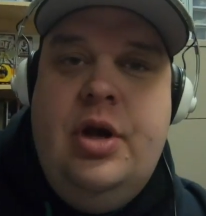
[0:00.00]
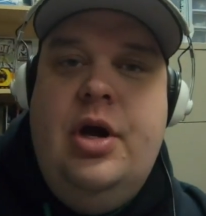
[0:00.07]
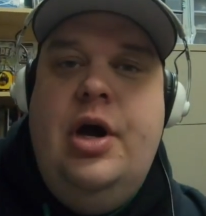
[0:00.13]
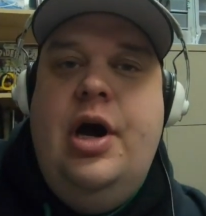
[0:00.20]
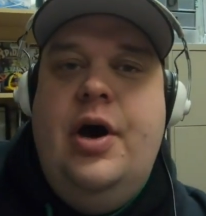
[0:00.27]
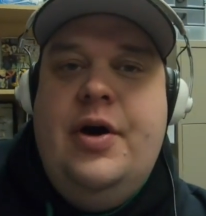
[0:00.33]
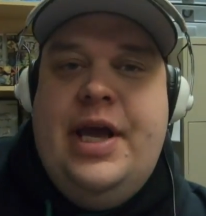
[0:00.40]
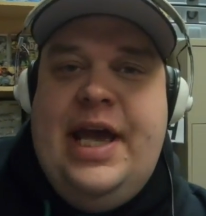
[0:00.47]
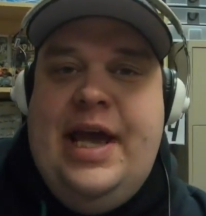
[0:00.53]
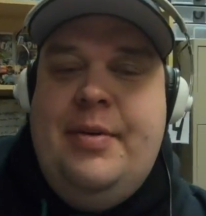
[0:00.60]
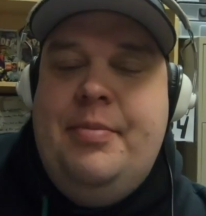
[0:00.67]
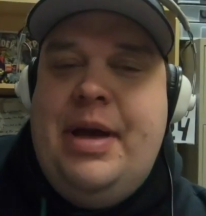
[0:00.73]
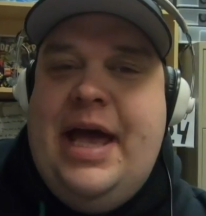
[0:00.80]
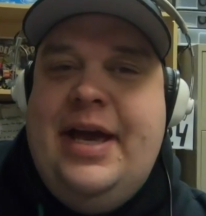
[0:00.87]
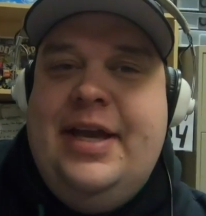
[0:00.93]
Okay,
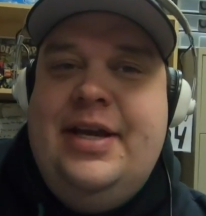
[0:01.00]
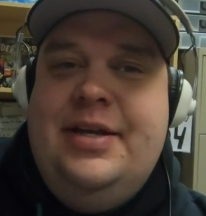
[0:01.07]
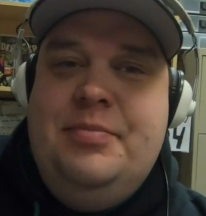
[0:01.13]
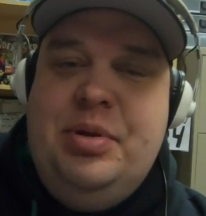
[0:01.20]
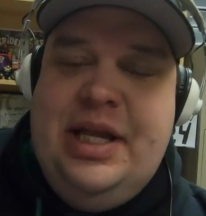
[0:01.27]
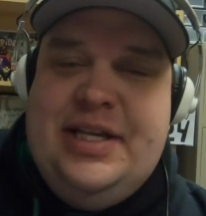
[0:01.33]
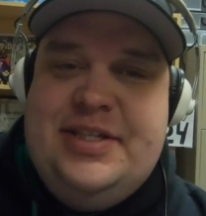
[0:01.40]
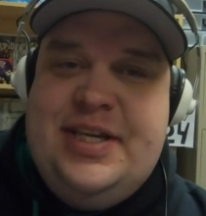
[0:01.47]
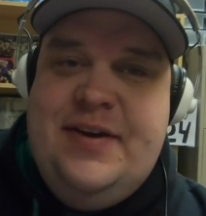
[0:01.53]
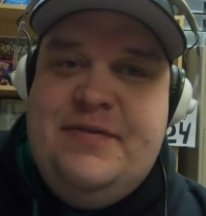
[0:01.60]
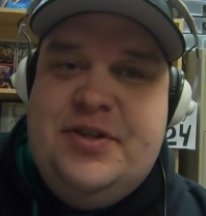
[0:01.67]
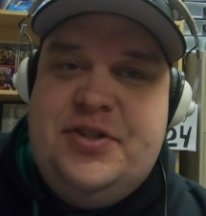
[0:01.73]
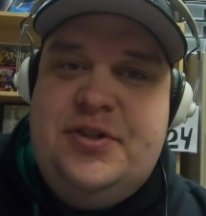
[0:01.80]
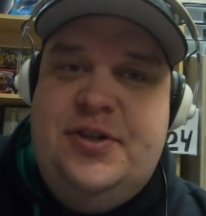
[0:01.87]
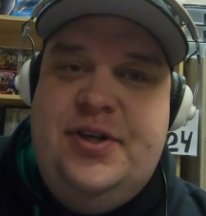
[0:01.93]
I'm back in
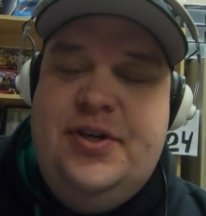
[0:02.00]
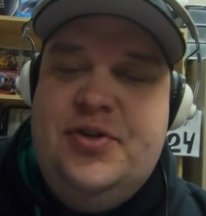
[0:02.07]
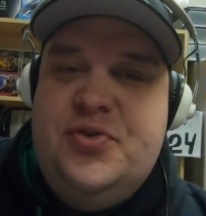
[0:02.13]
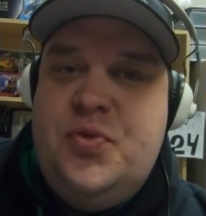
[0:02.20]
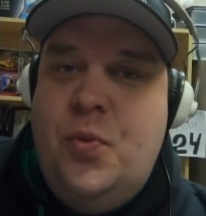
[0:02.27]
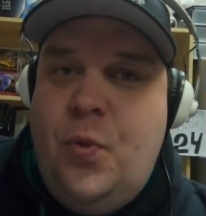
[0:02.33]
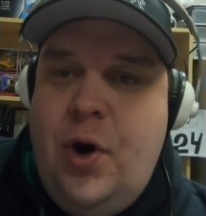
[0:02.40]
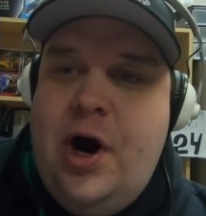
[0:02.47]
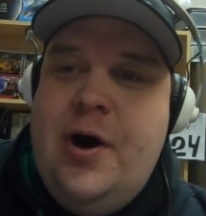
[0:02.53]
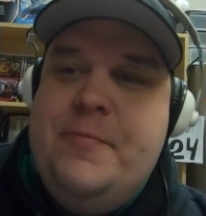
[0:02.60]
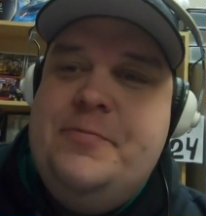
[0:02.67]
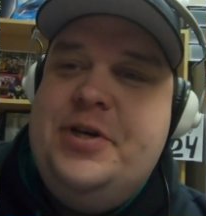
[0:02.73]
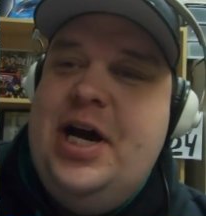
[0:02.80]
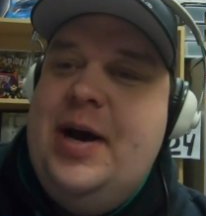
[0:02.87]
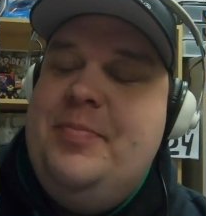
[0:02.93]
PlaneSavers Studios,
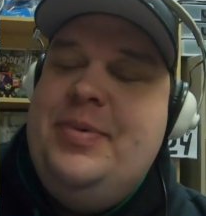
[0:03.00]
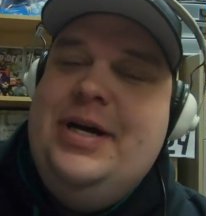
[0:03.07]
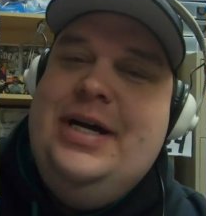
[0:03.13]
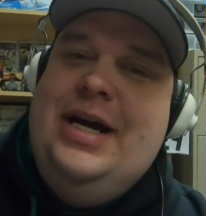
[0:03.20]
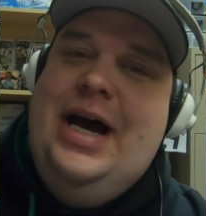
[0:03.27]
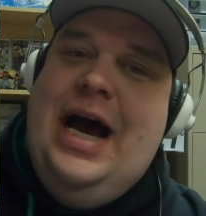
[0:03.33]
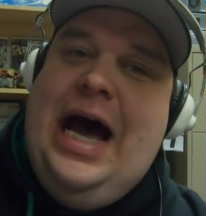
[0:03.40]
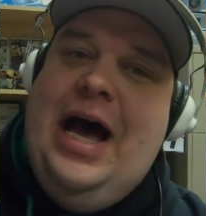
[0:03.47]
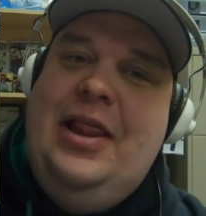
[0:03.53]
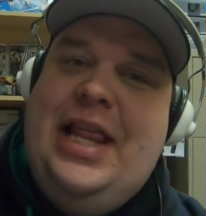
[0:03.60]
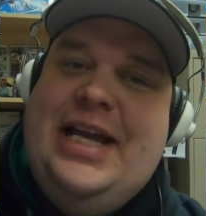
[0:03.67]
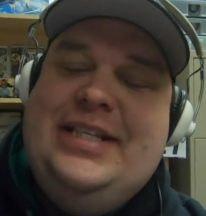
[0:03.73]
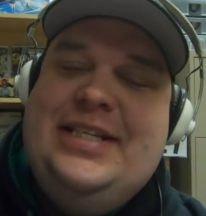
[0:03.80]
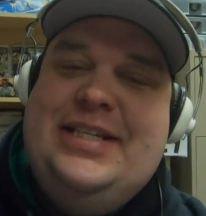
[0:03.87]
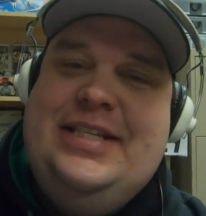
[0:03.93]
warmed up. I'd
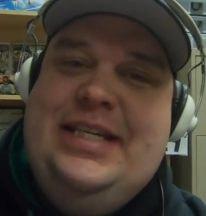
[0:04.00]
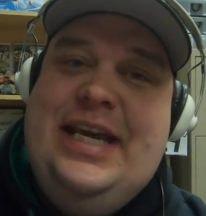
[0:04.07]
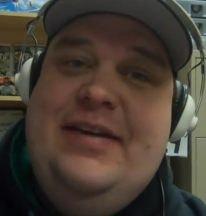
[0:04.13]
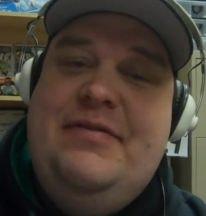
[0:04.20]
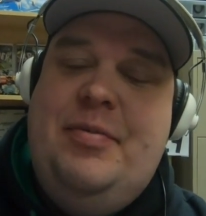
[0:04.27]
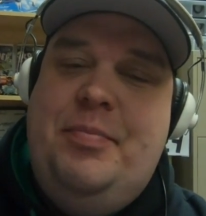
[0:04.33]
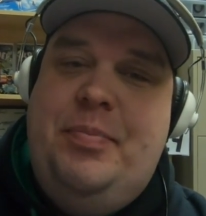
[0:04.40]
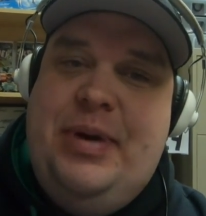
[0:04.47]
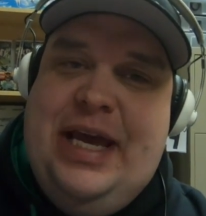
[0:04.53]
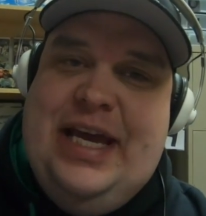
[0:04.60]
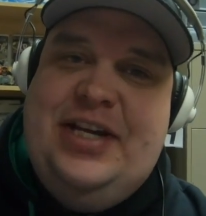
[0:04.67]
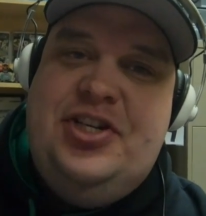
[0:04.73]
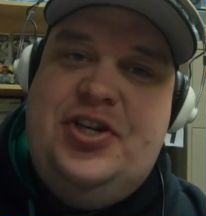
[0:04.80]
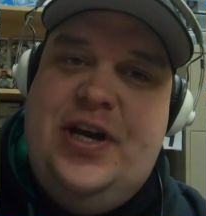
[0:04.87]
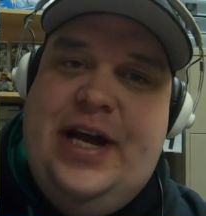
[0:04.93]
like to give a
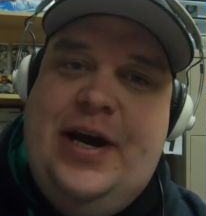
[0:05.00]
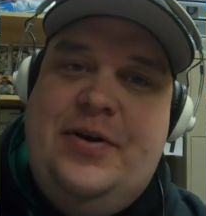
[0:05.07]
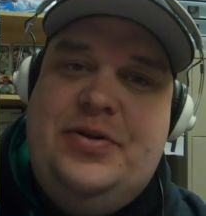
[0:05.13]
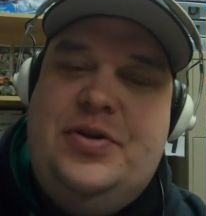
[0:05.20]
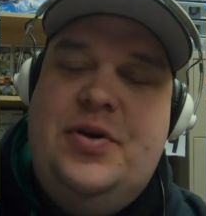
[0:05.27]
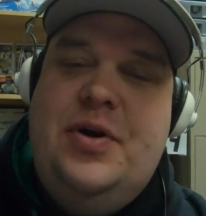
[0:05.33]
big shout out to